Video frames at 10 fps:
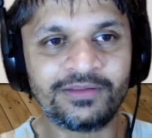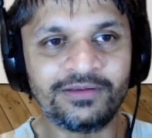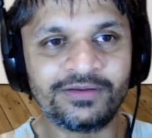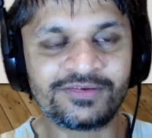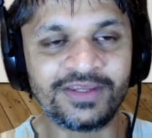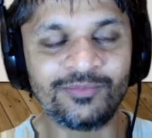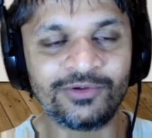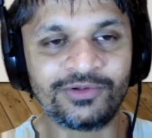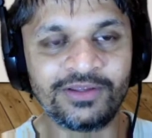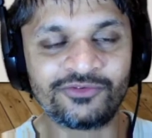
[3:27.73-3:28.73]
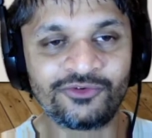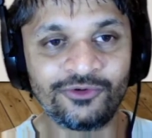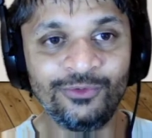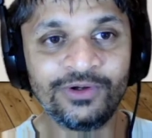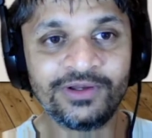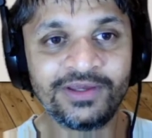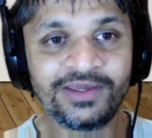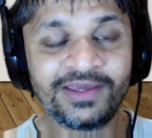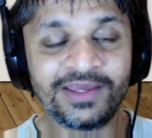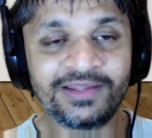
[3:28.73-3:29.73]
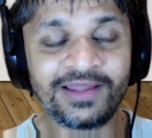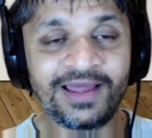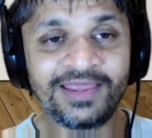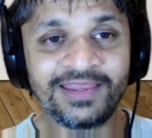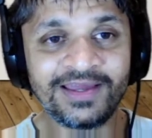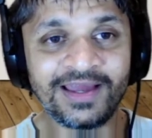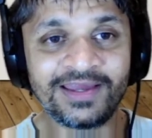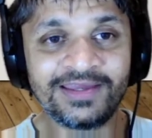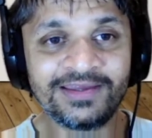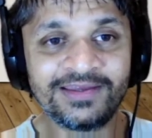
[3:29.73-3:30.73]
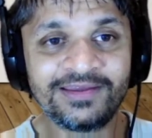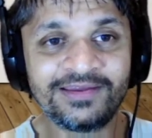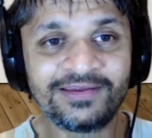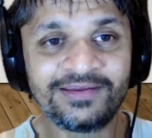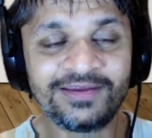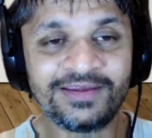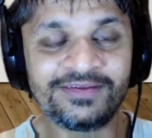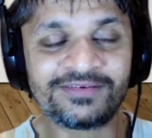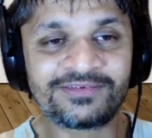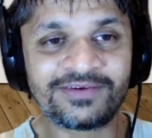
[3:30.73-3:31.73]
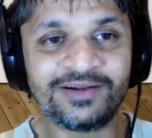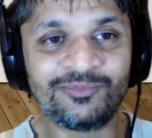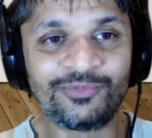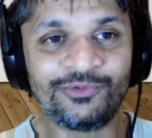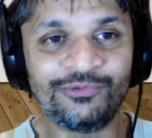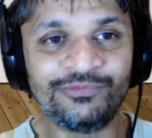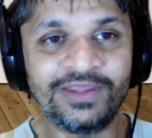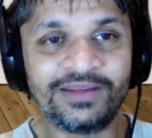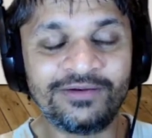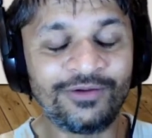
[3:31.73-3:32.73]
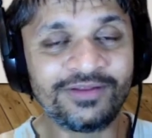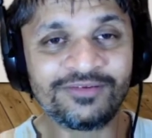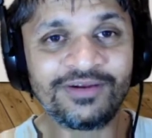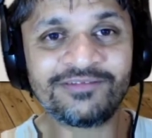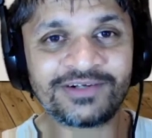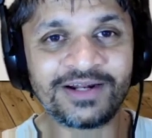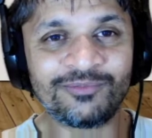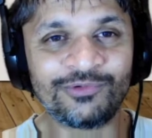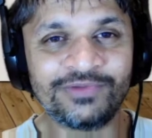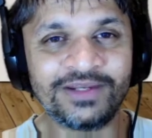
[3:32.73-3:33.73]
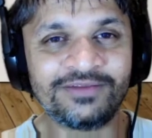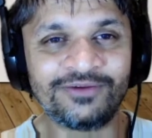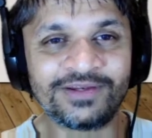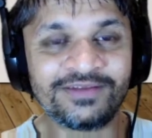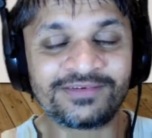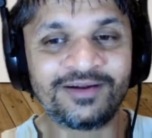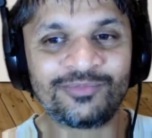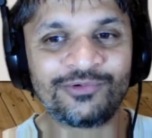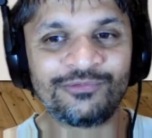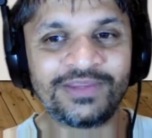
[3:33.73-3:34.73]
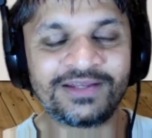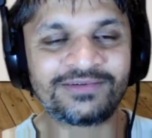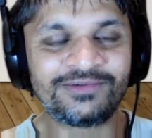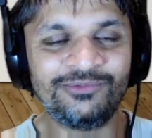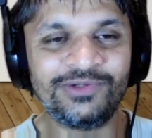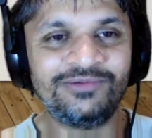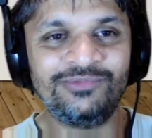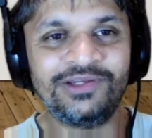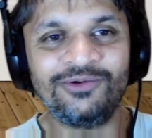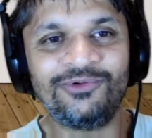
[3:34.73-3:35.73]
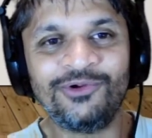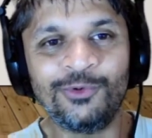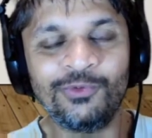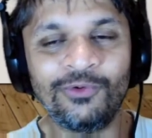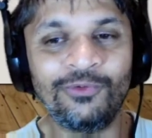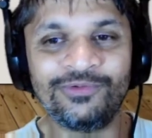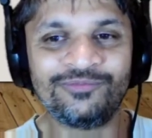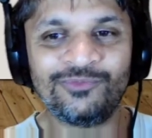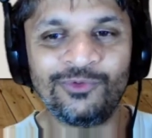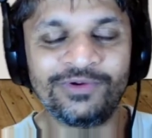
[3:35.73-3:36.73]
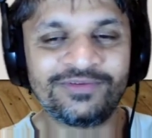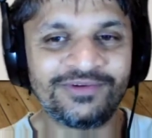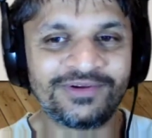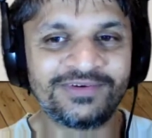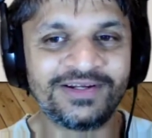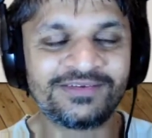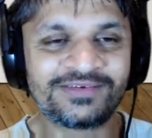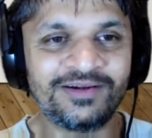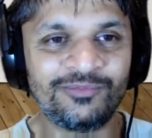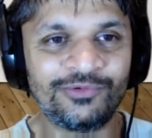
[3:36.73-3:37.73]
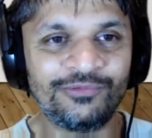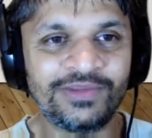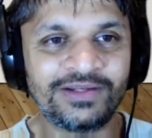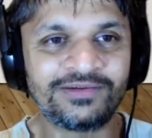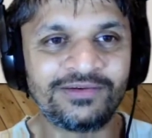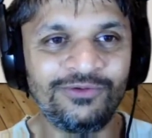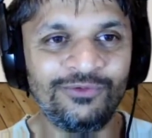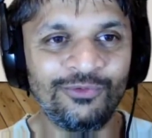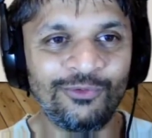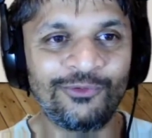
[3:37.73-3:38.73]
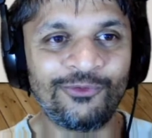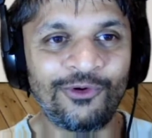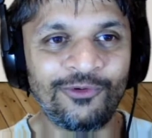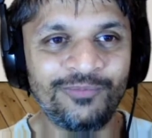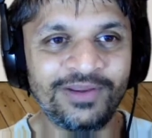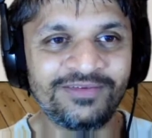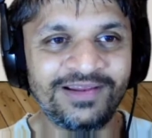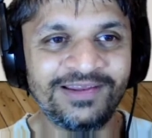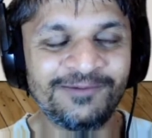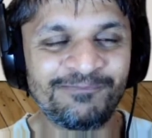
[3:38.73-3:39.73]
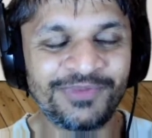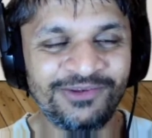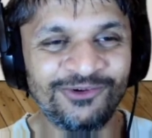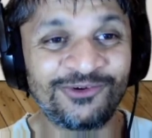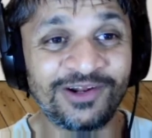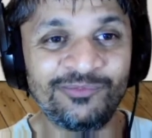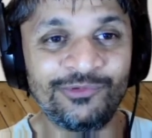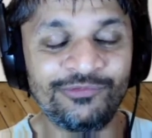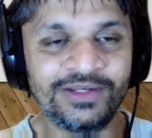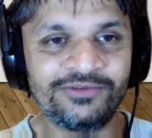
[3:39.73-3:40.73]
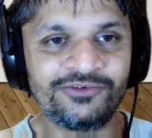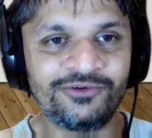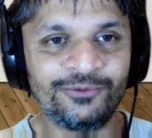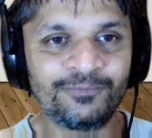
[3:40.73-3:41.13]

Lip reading: statement is true, and the other guy is trying to prove that he's not even trying to prove that it's not. He's trying to prove that we don't know or it's not, right? He's trying to prove that you're wrong, basically, and you're trying to prove that it's true.